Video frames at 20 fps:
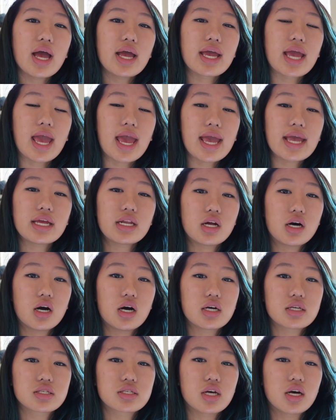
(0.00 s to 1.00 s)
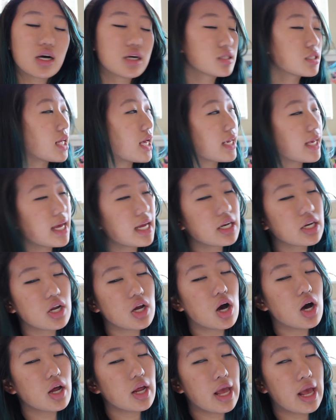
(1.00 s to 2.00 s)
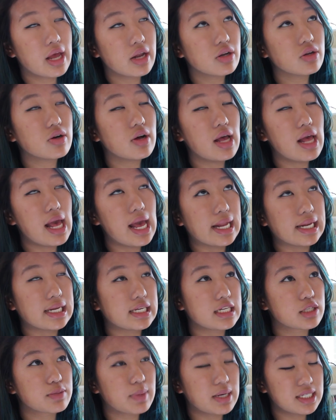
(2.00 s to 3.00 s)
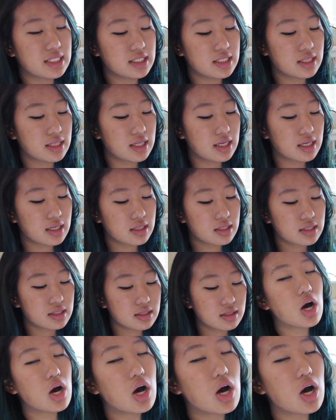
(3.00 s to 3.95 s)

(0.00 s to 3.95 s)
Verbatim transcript: I hate hot sauce. I cannot handle any spicy things.